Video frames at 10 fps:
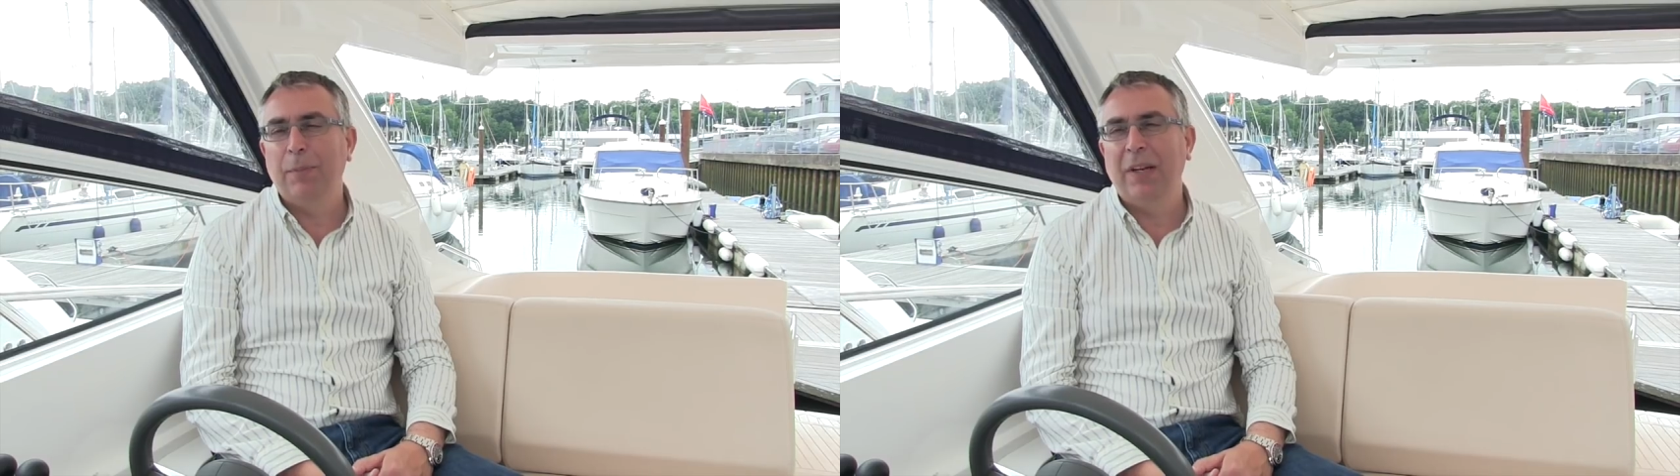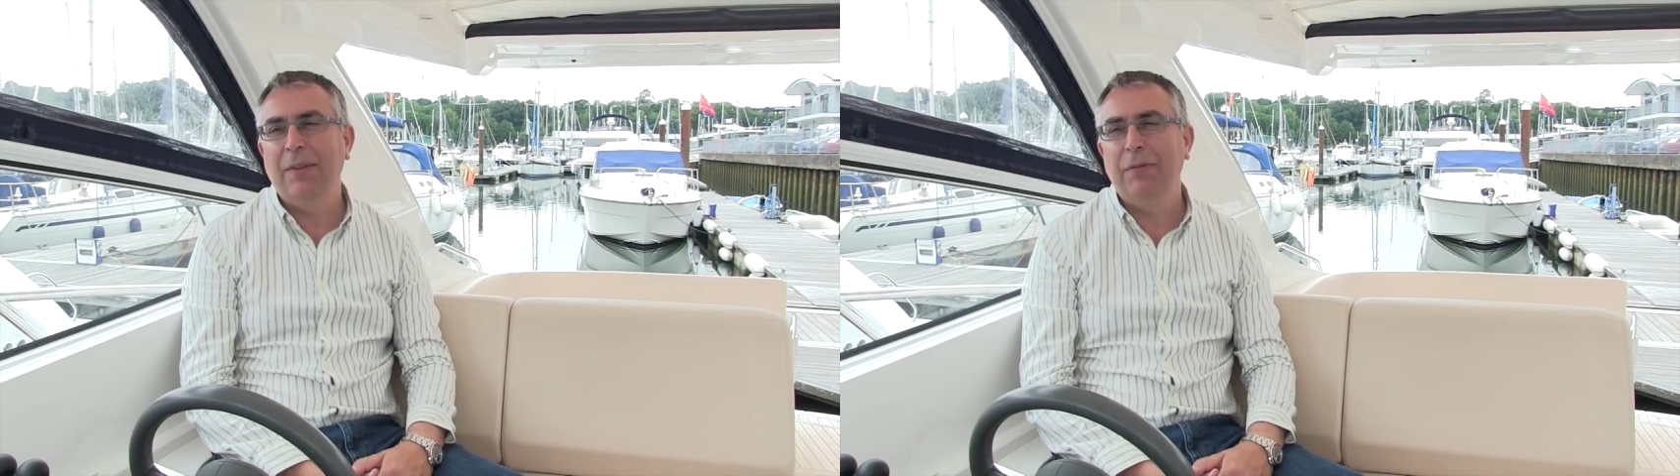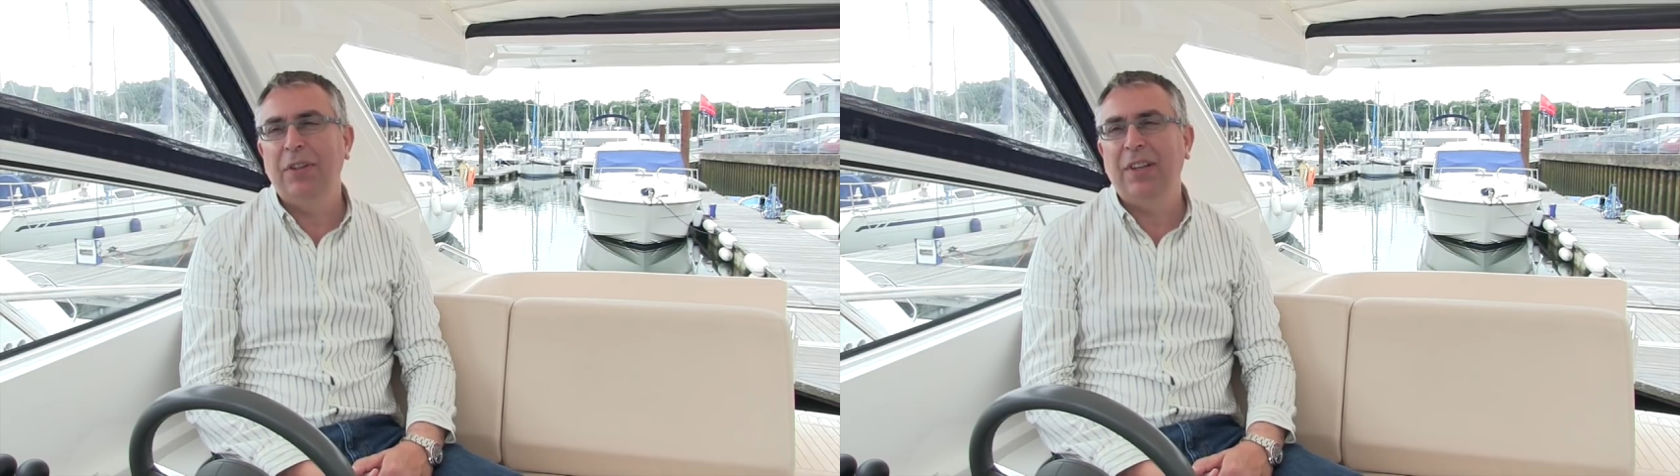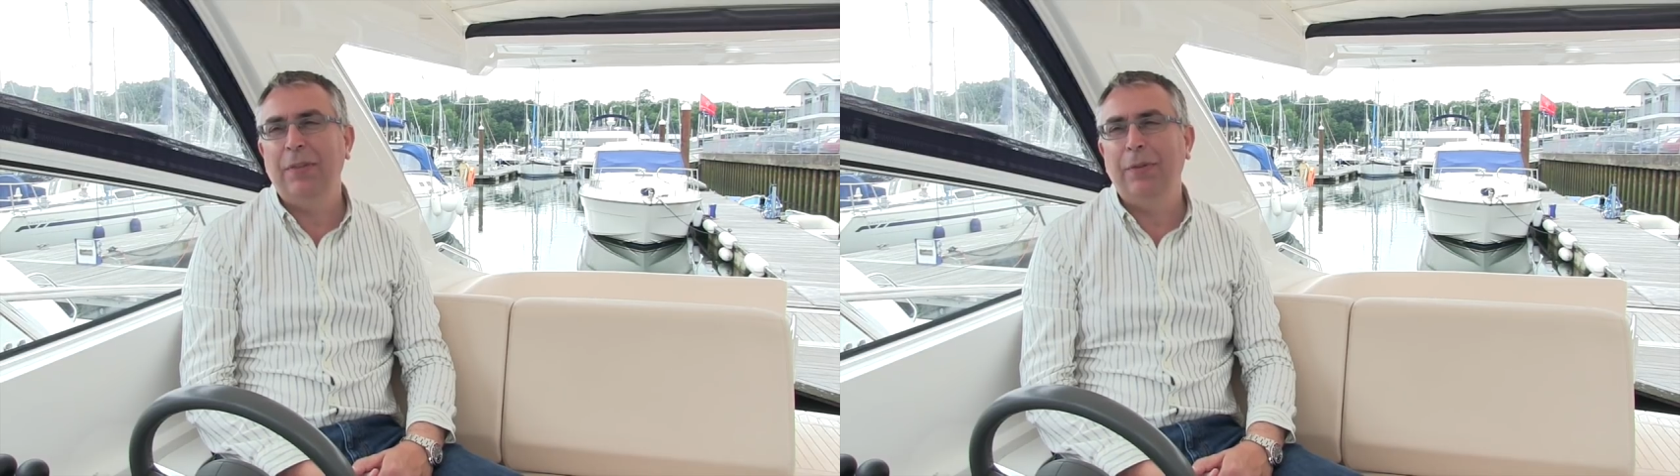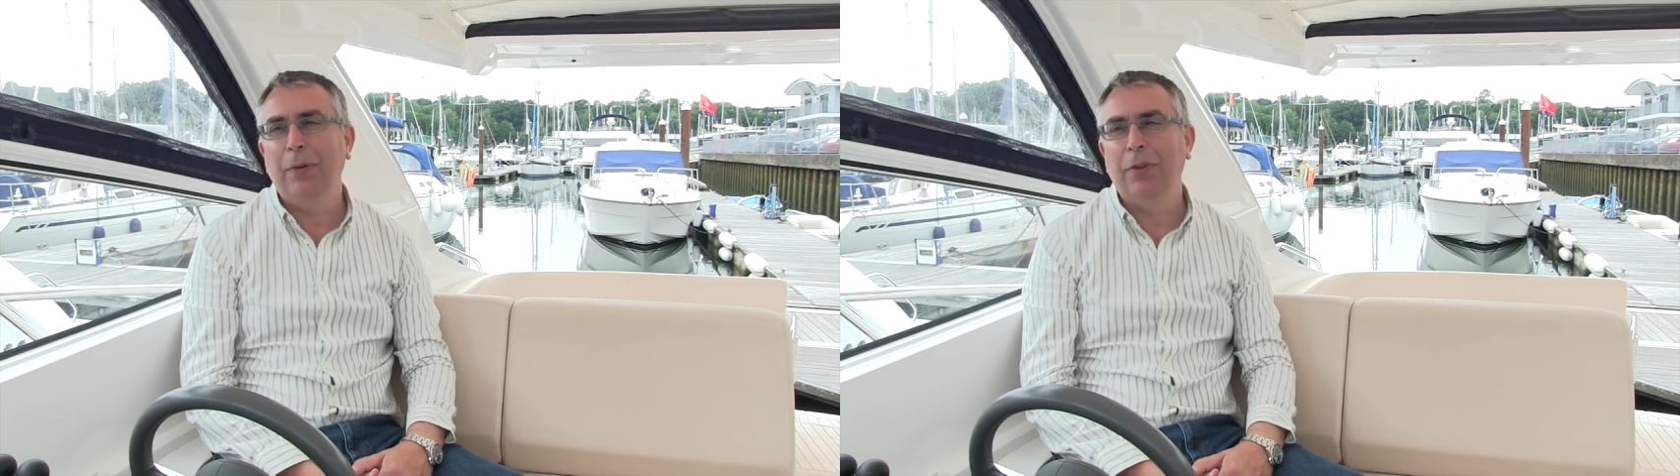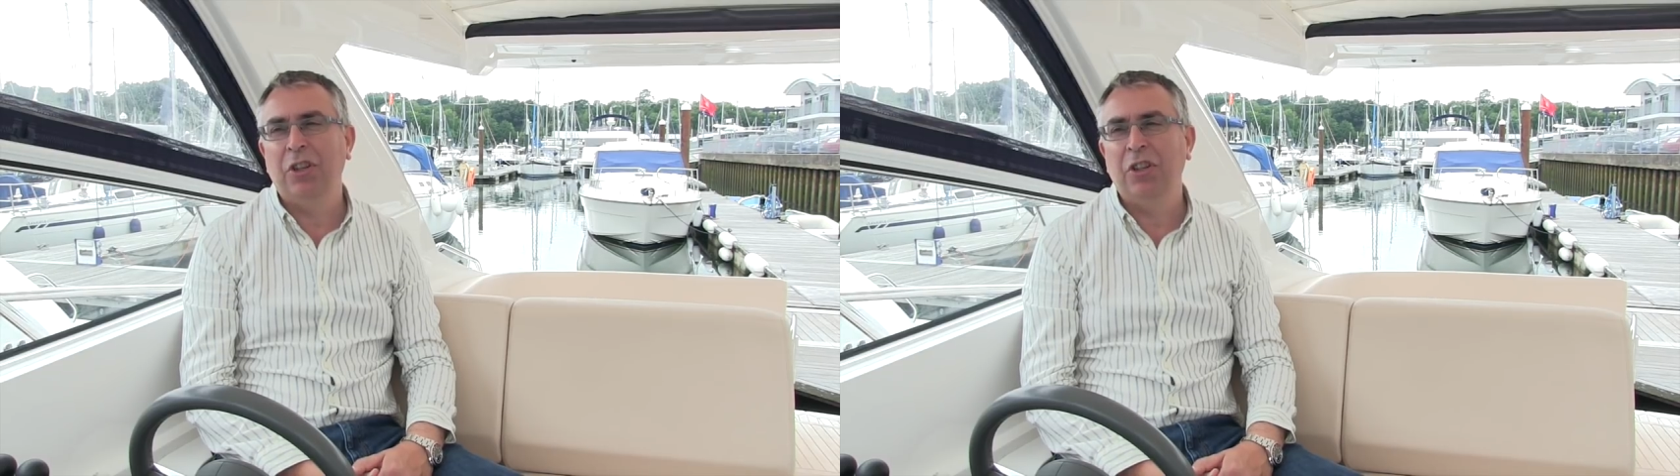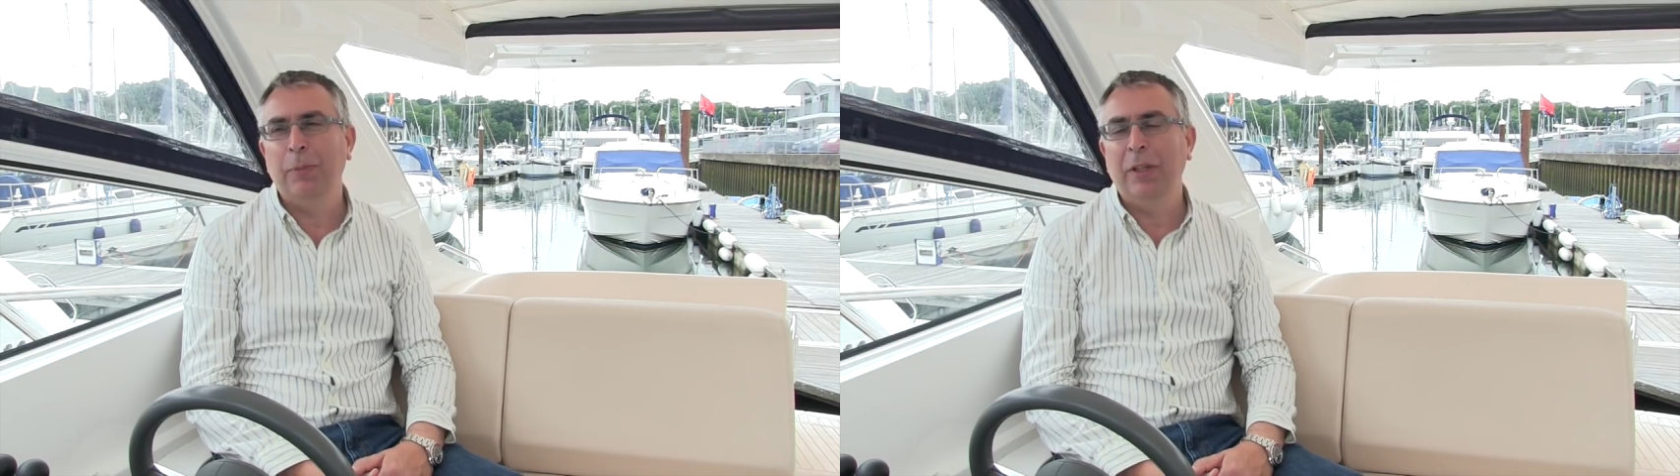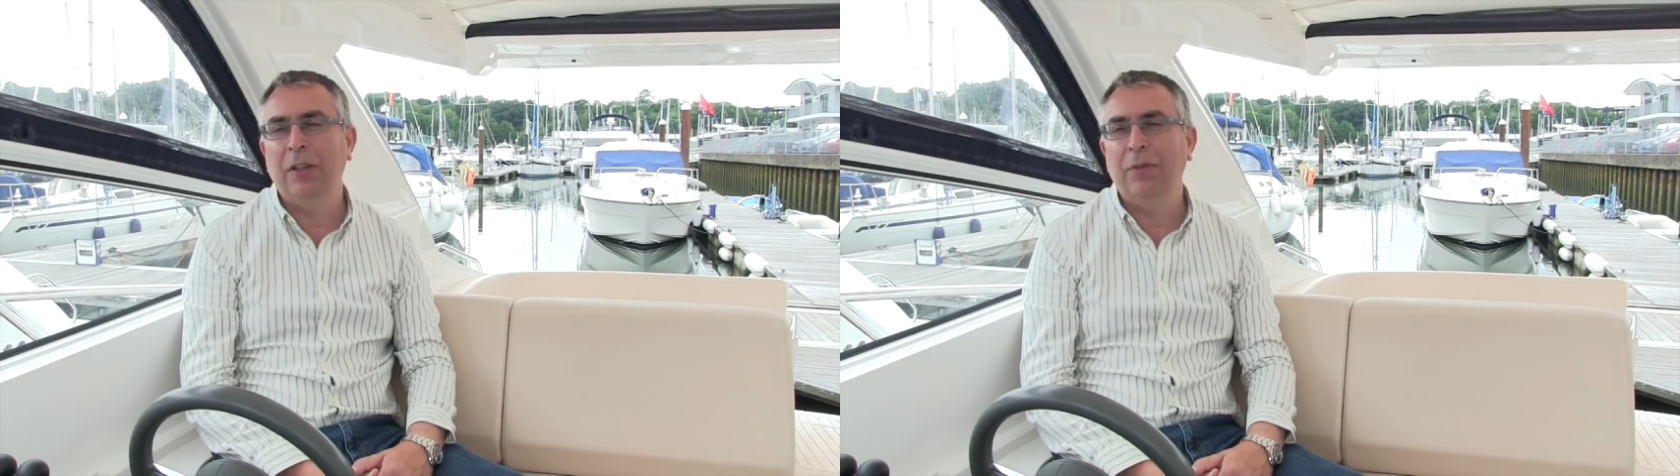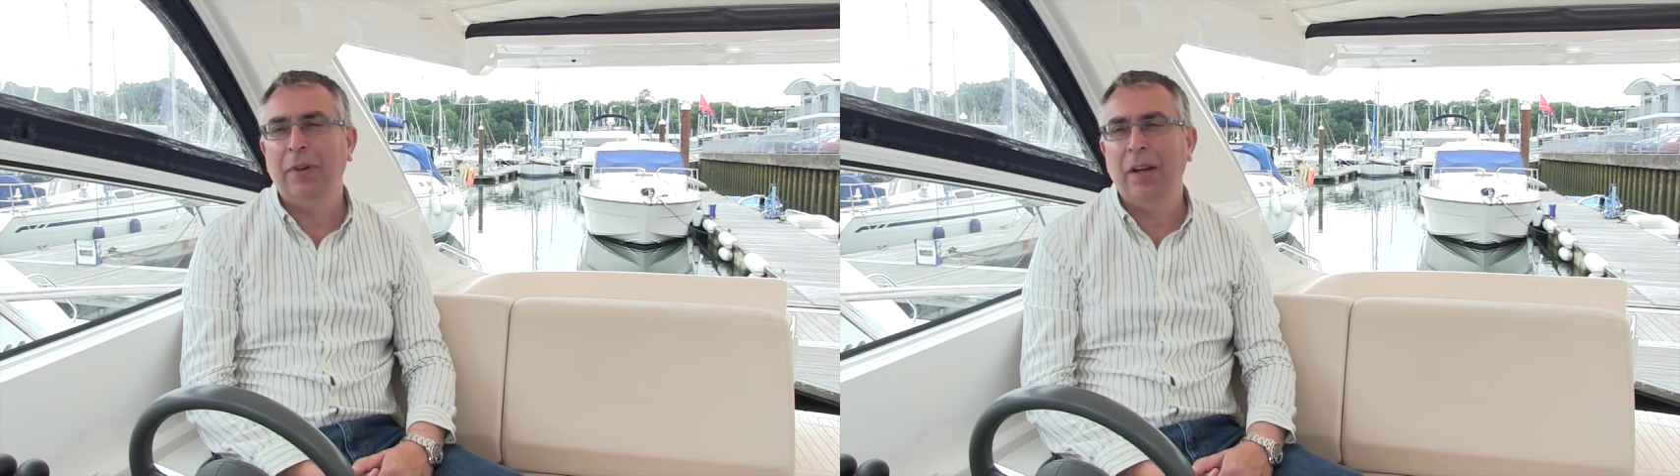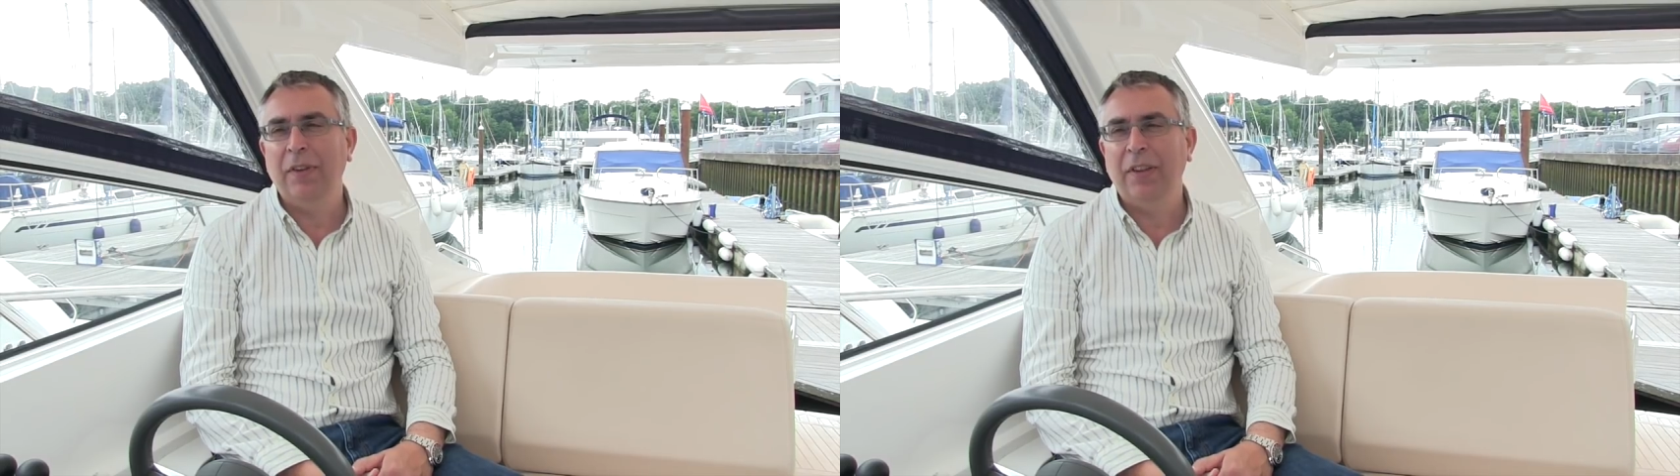But even with the D4s, you should be good
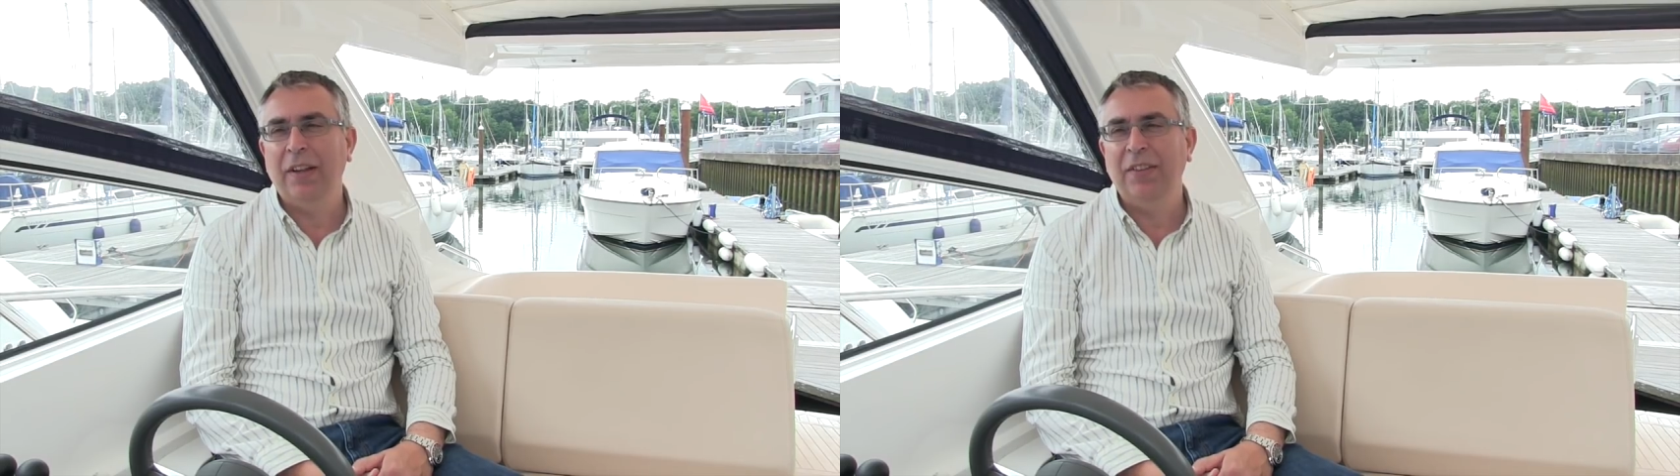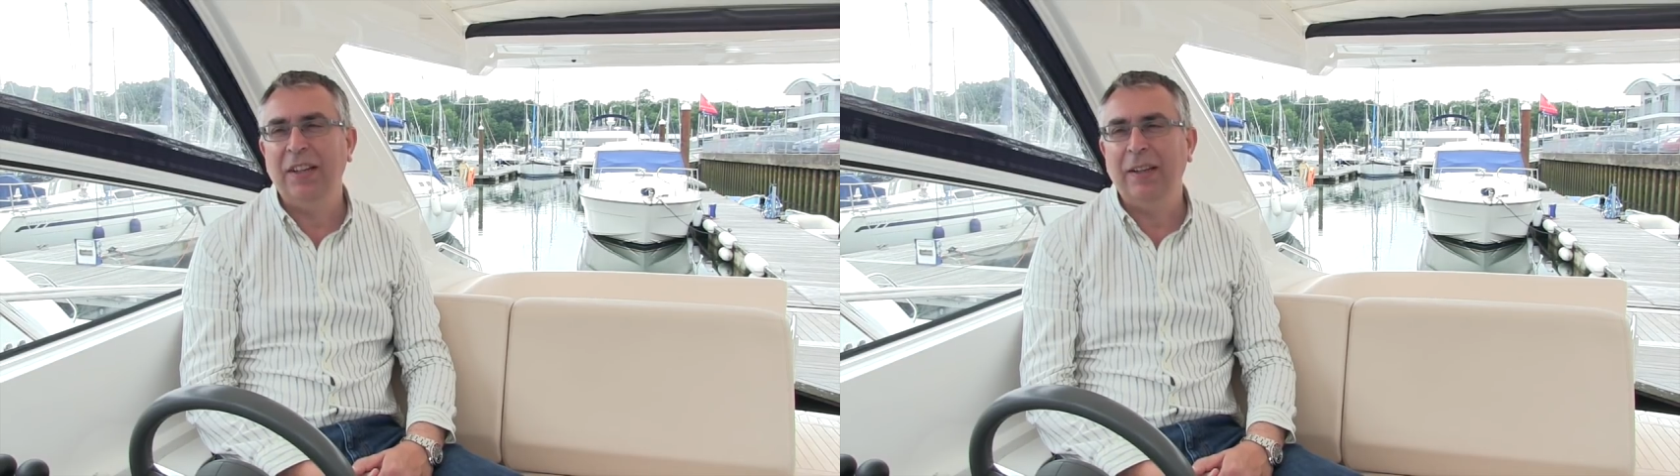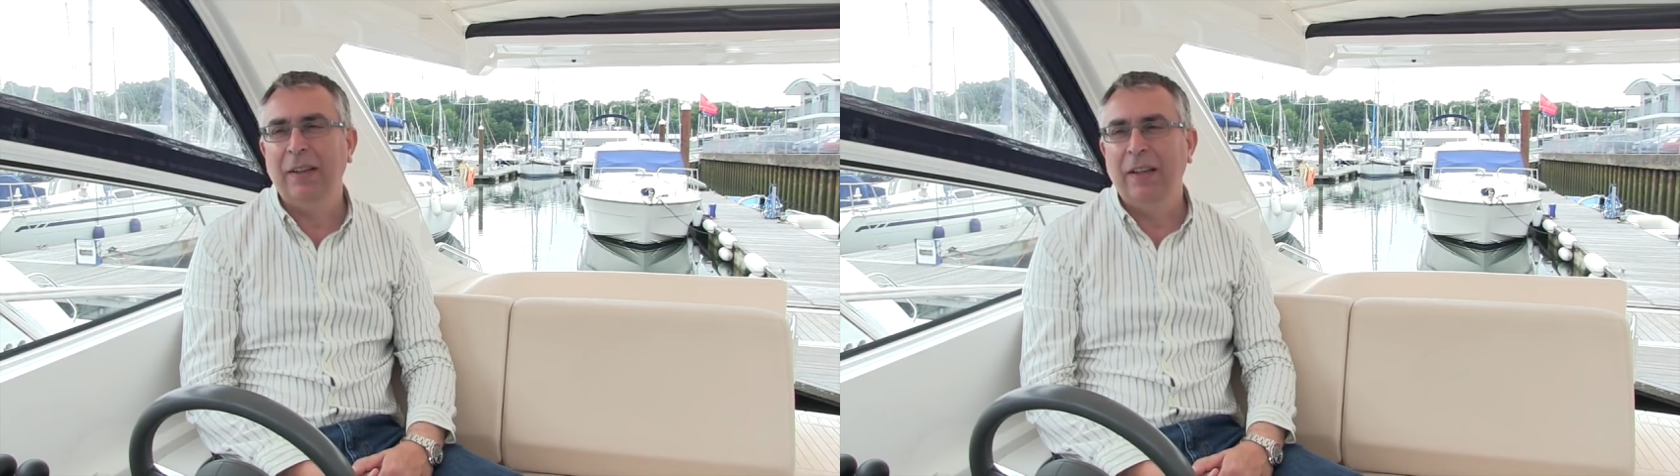for over 30.